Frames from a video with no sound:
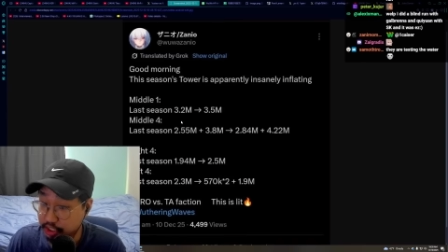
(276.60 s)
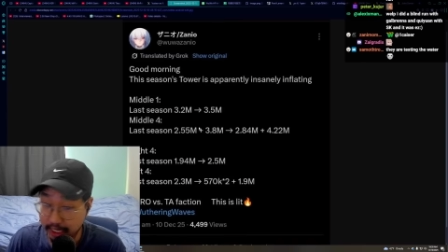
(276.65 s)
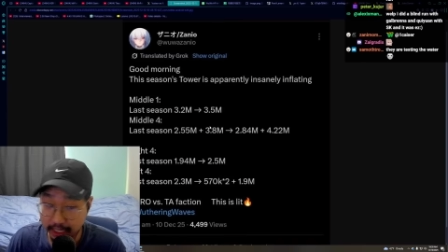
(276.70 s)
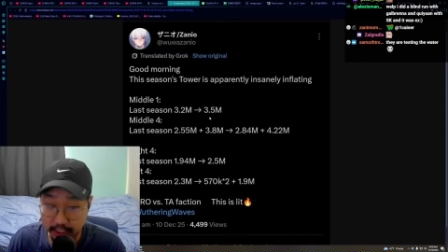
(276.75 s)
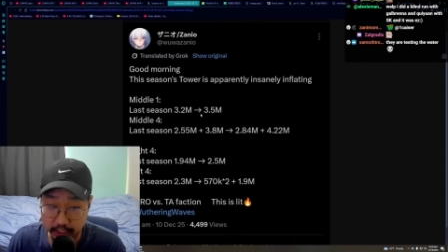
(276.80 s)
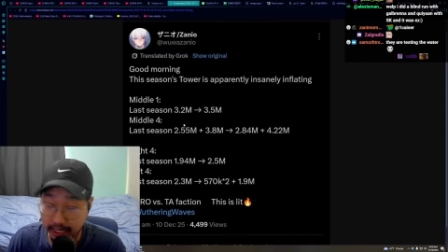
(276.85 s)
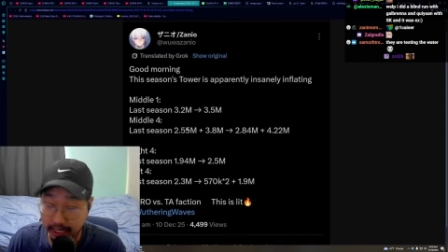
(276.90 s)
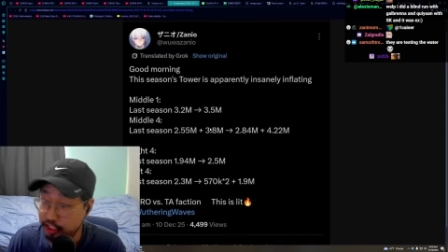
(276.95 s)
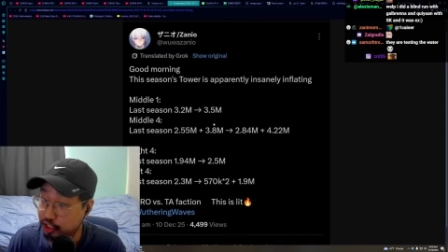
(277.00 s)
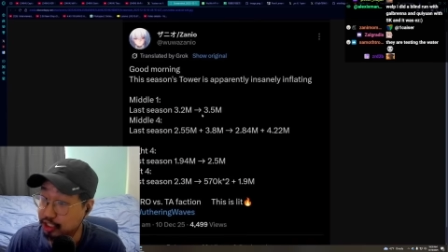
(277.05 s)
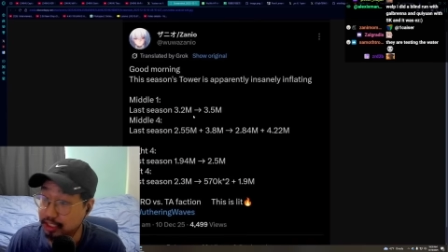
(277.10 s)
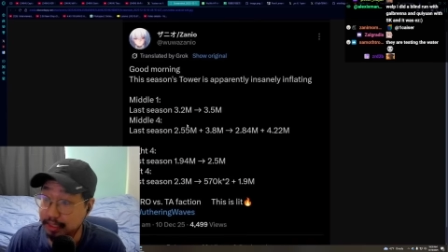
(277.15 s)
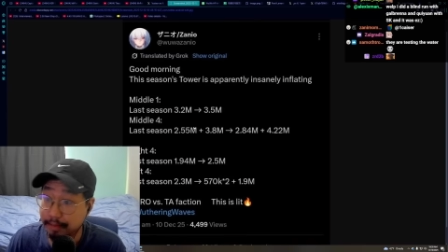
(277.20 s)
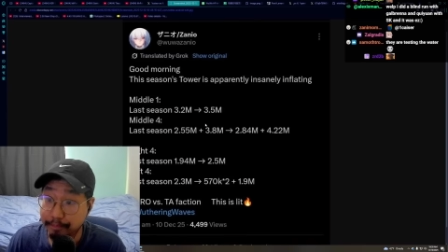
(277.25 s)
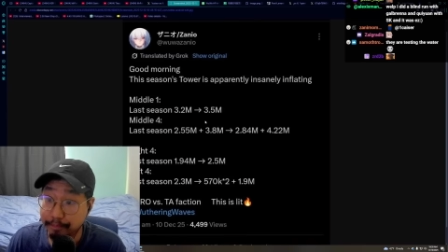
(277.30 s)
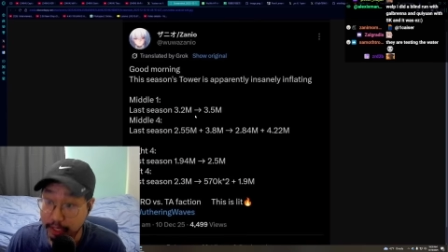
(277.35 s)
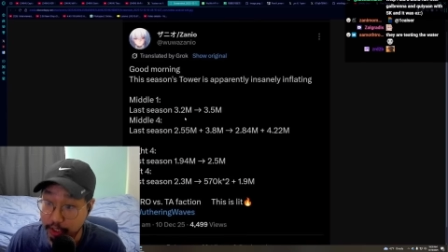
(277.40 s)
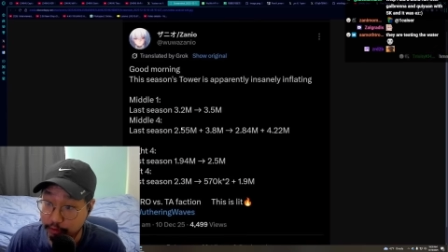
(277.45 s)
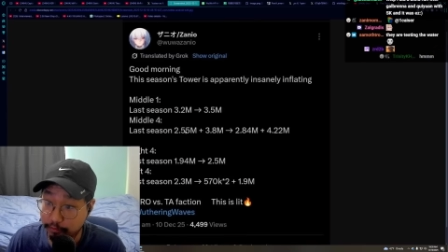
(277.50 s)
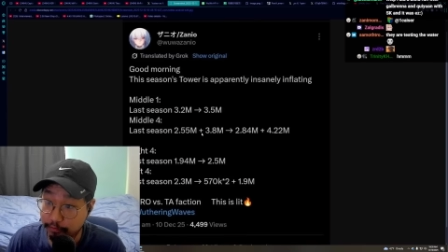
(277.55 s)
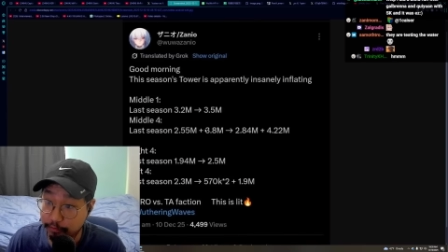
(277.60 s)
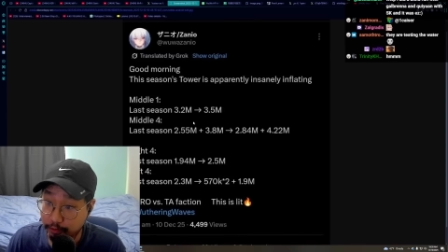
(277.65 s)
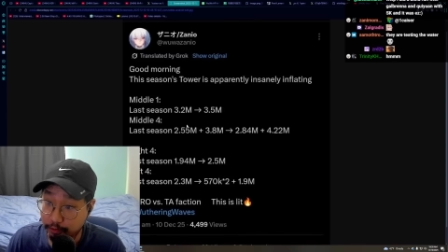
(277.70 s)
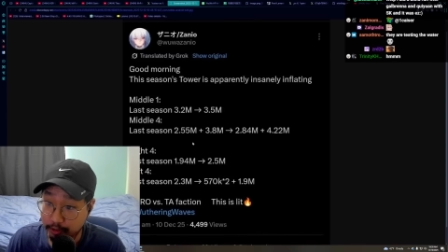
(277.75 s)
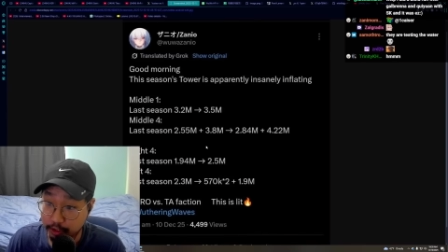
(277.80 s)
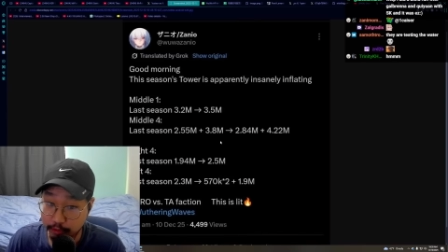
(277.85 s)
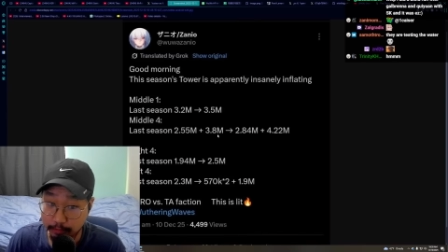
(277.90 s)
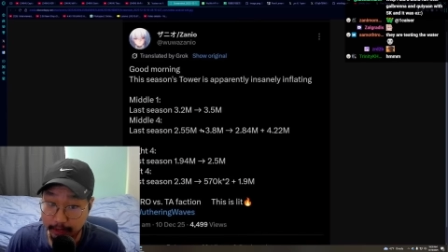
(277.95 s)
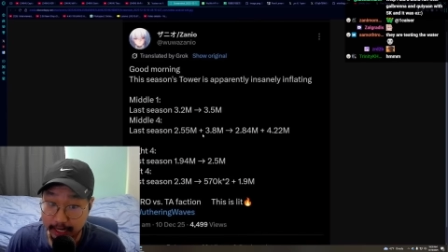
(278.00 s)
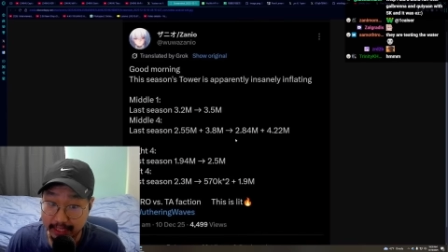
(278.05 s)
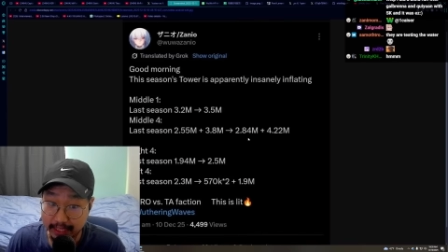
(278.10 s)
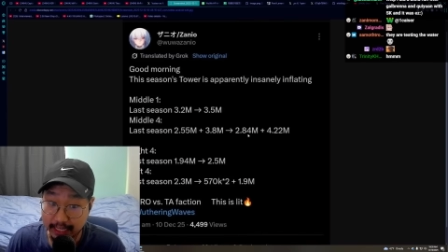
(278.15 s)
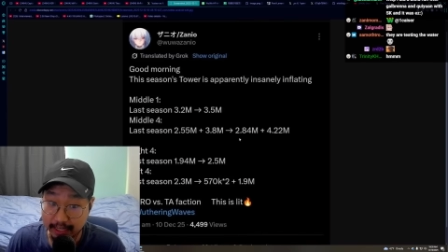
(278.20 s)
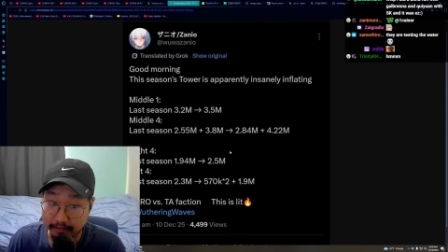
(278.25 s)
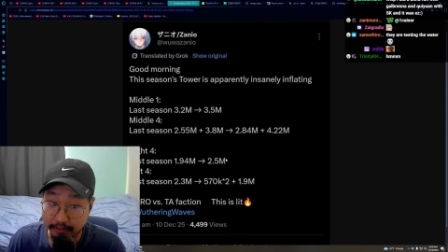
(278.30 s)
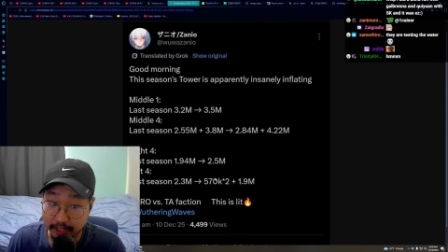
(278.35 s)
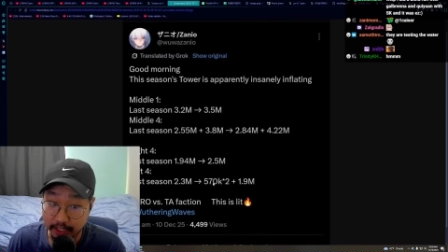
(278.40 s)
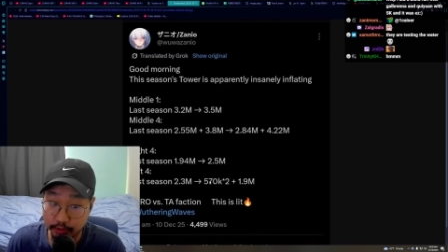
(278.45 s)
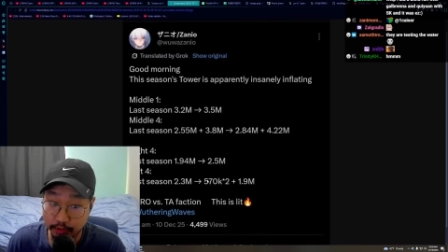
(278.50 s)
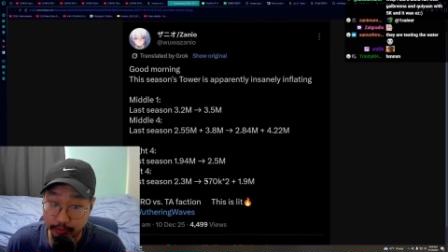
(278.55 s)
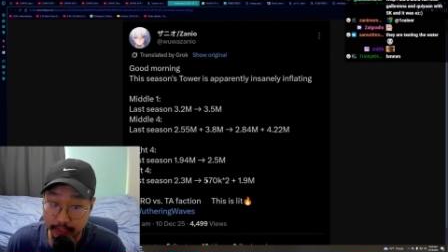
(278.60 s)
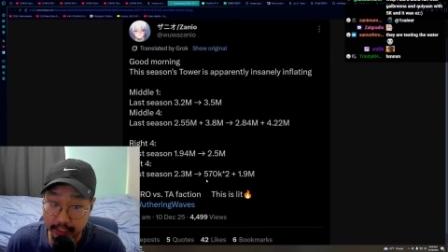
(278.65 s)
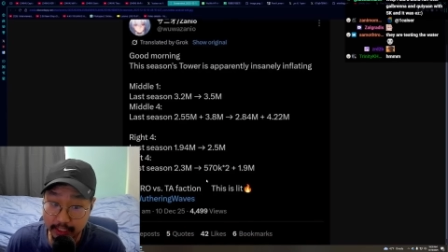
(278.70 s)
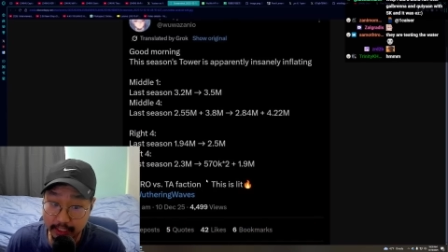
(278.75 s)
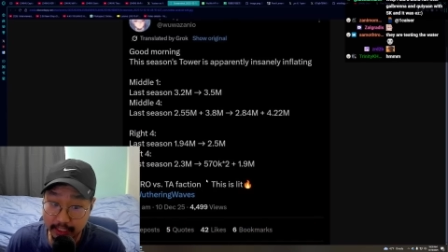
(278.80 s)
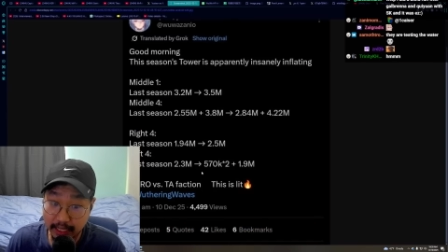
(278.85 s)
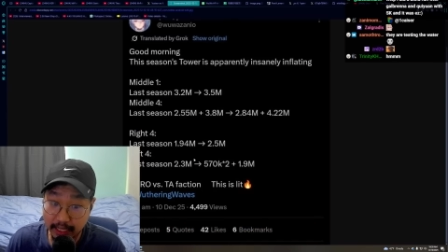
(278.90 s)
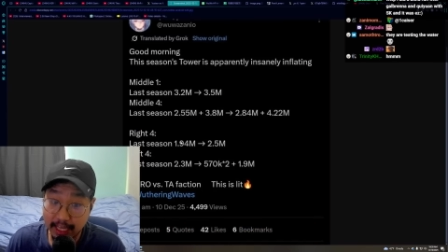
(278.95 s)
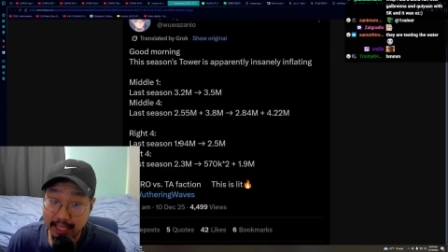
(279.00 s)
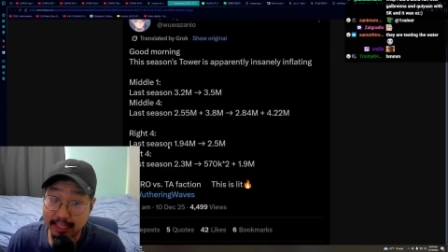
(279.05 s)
not just the middle floors, right, that have increased.